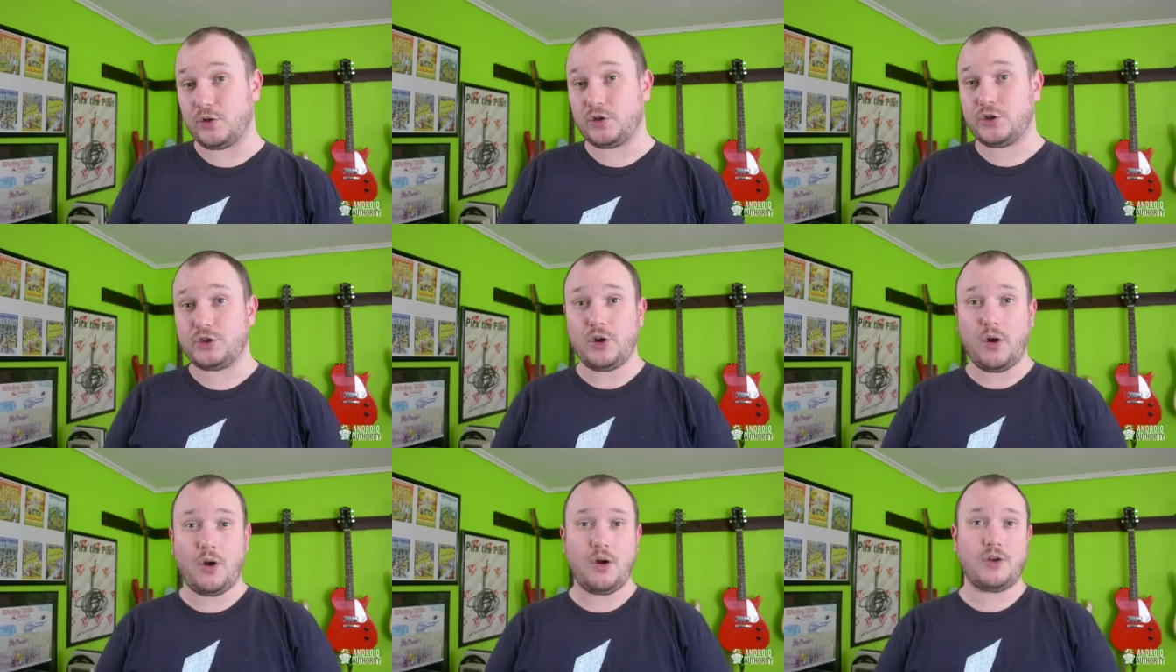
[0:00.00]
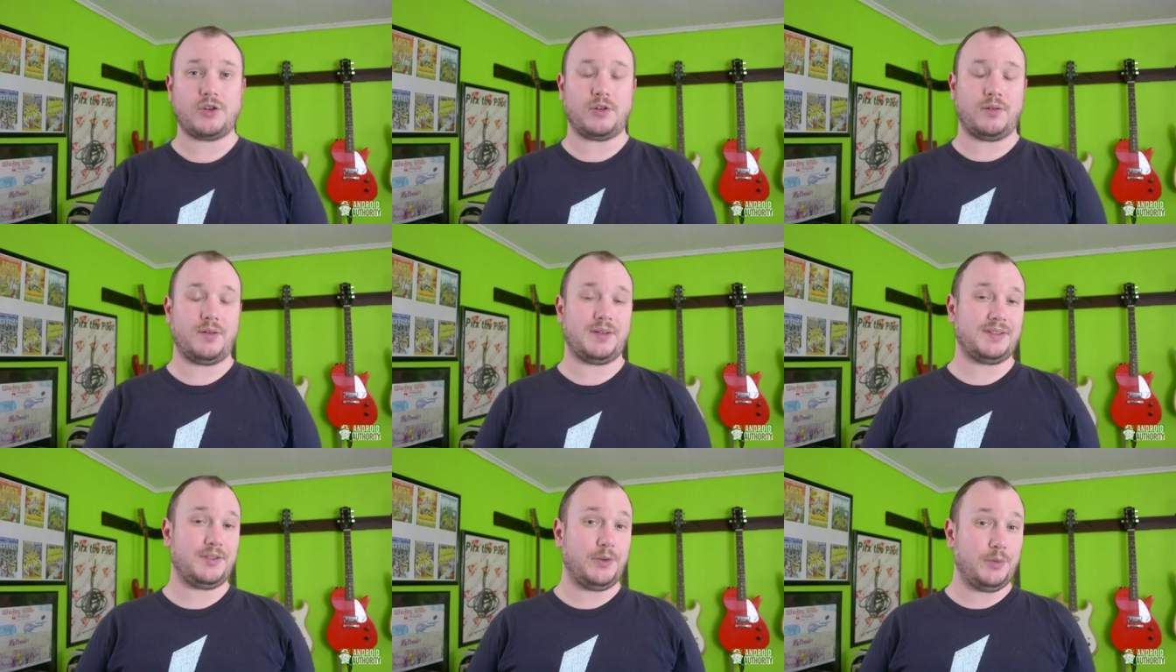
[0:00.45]
your
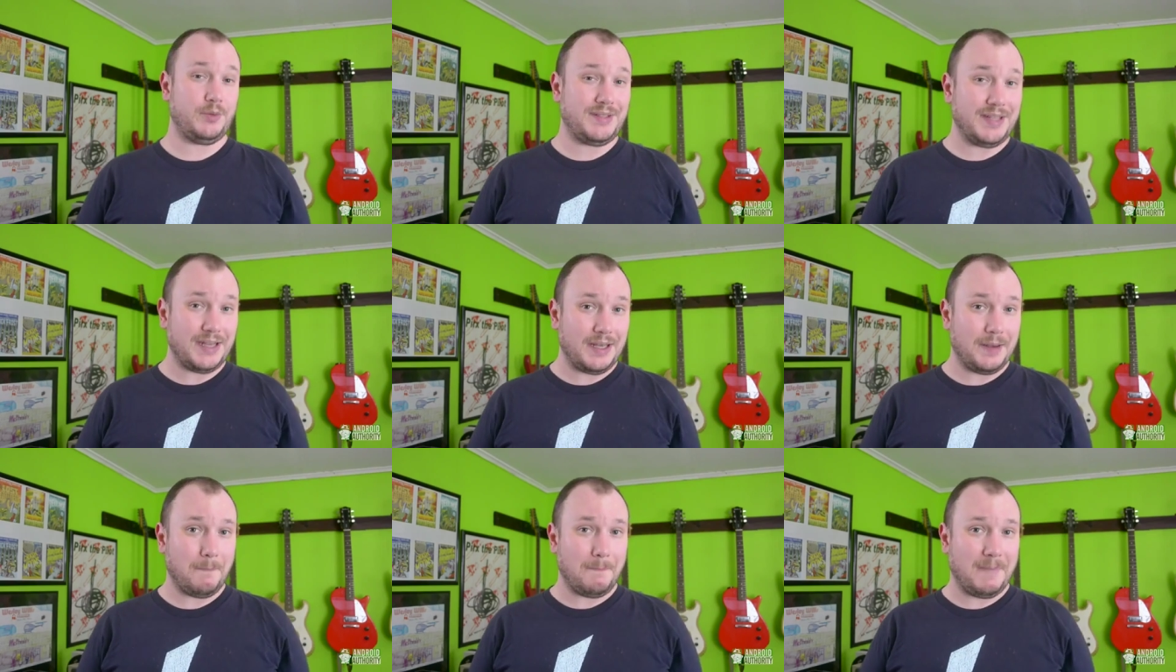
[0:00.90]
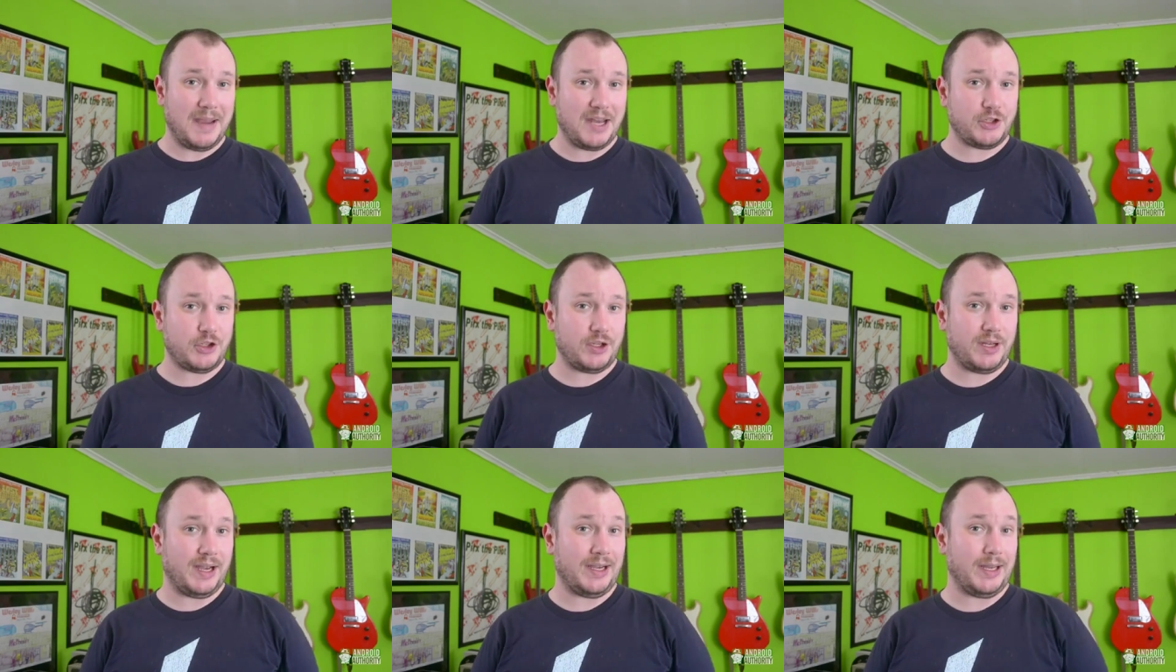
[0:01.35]
charger, and you didn't
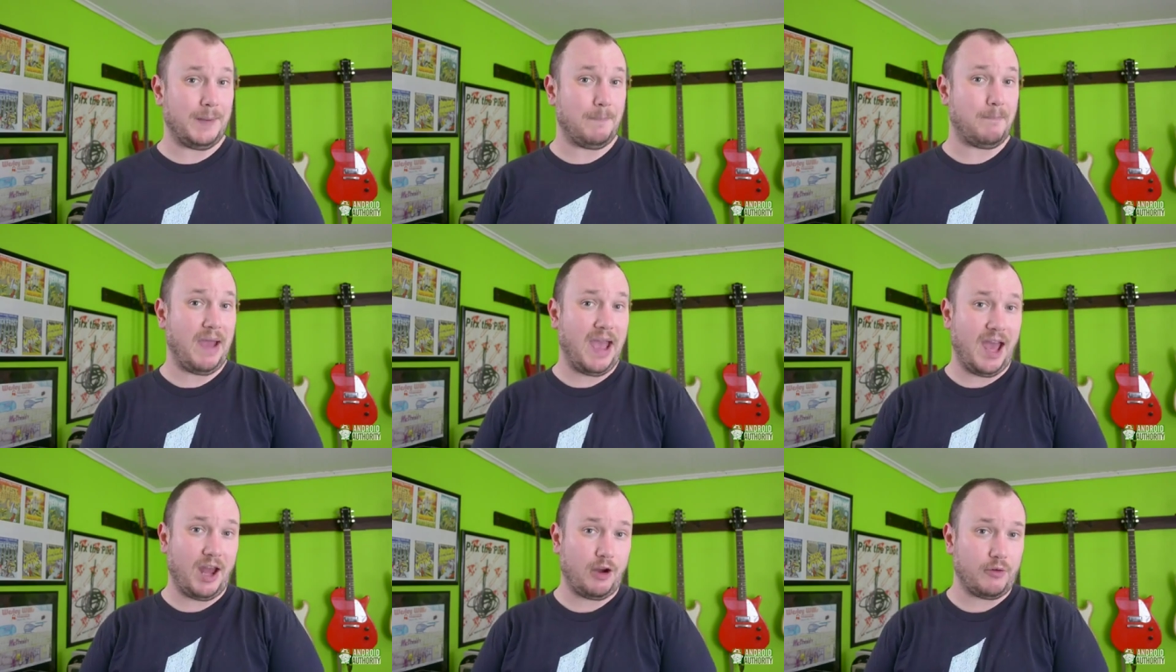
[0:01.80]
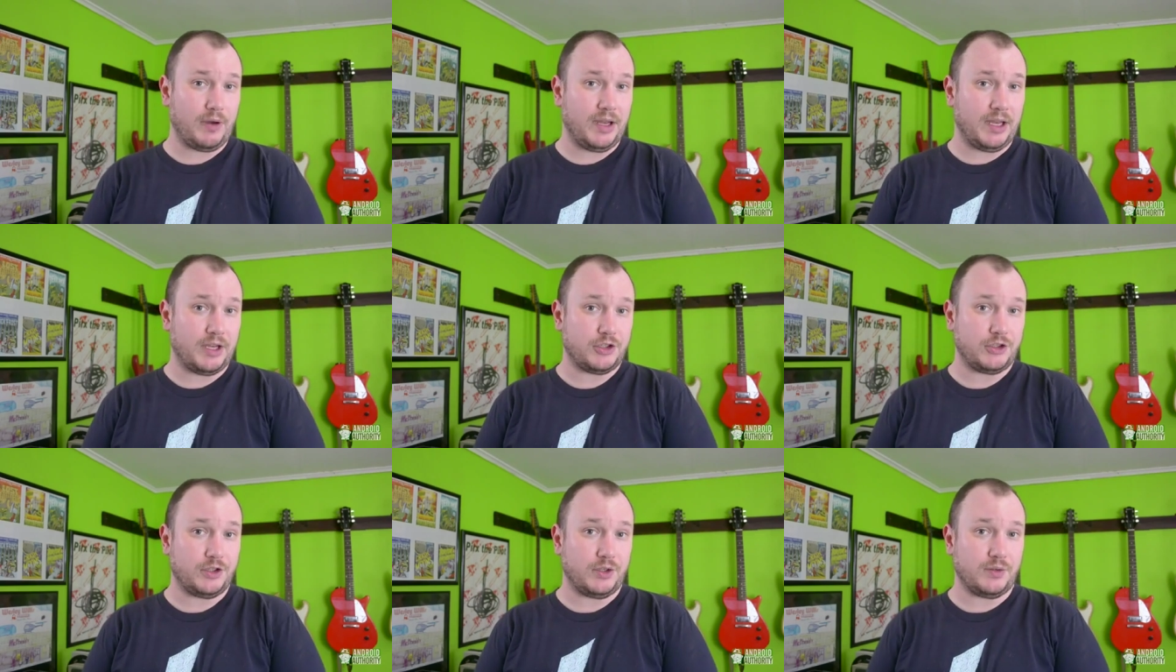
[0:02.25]
mention any
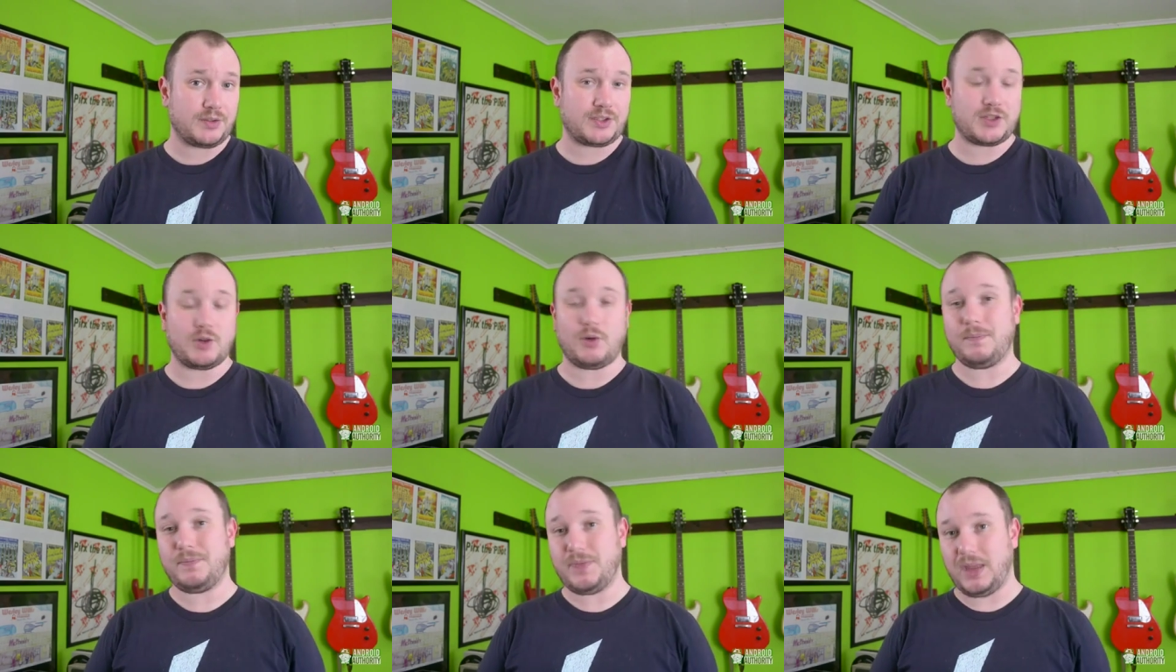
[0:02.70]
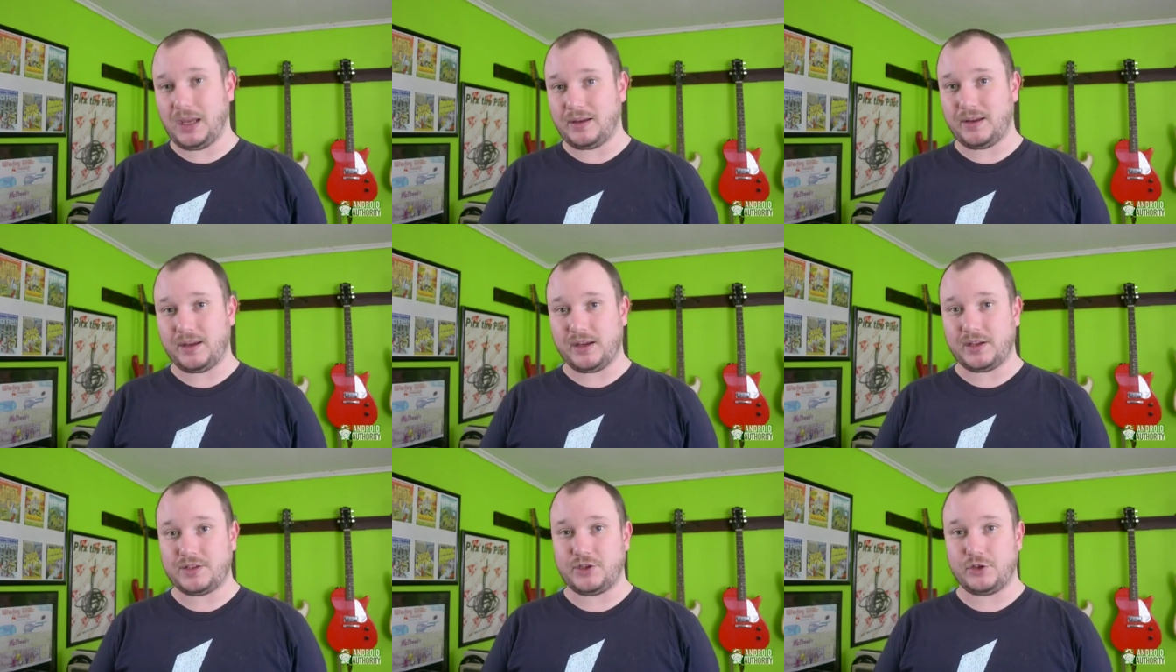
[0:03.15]
battery issues, so I'm
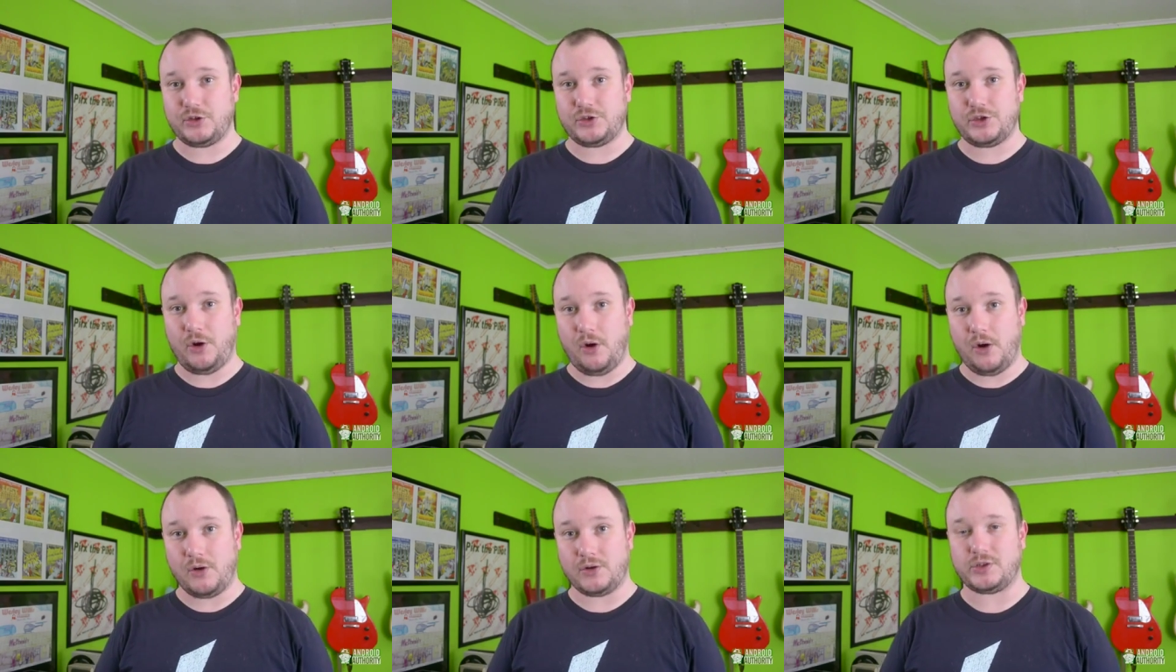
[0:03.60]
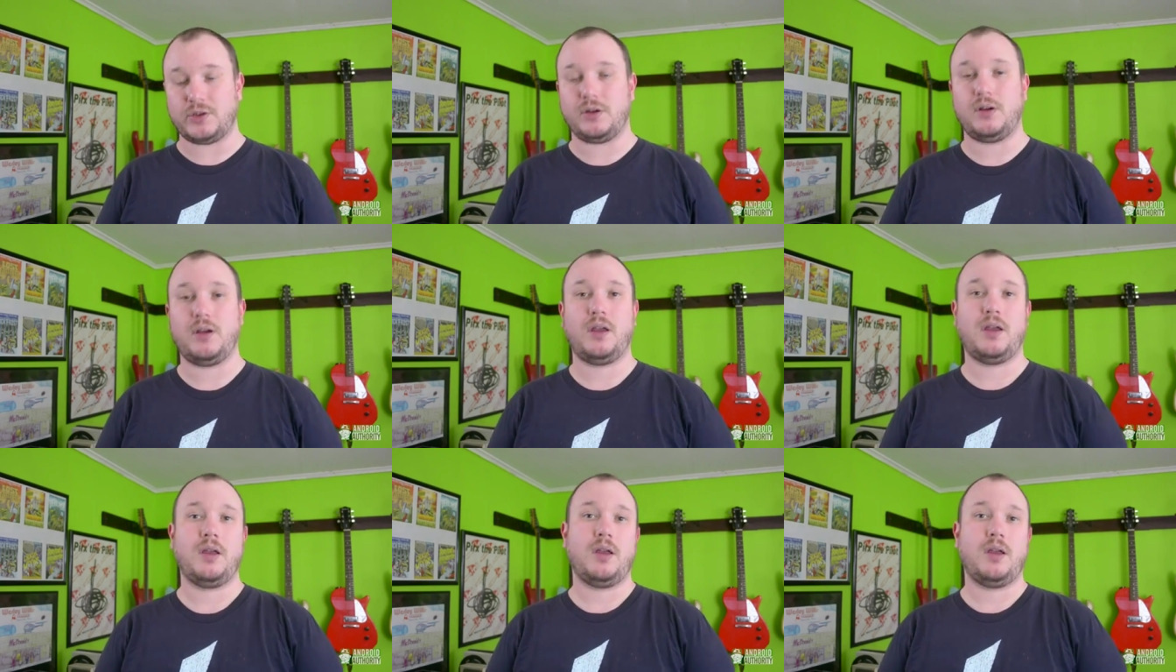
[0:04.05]
thinking it's your charger.